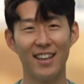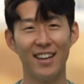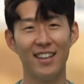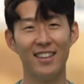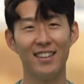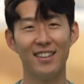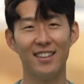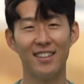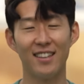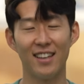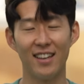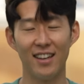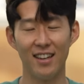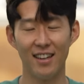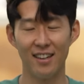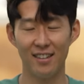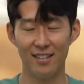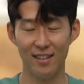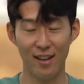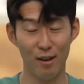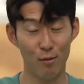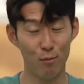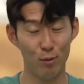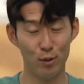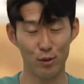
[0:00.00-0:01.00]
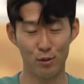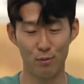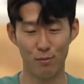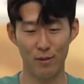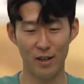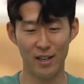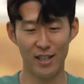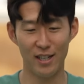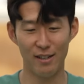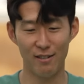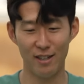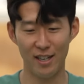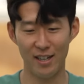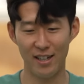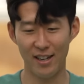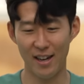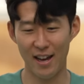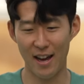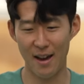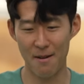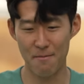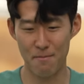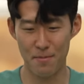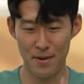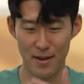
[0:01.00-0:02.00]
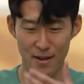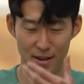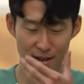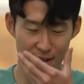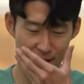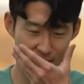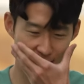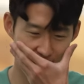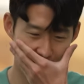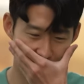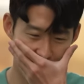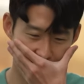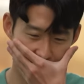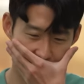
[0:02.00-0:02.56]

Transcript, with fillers: And uh, yeah, was very very happy.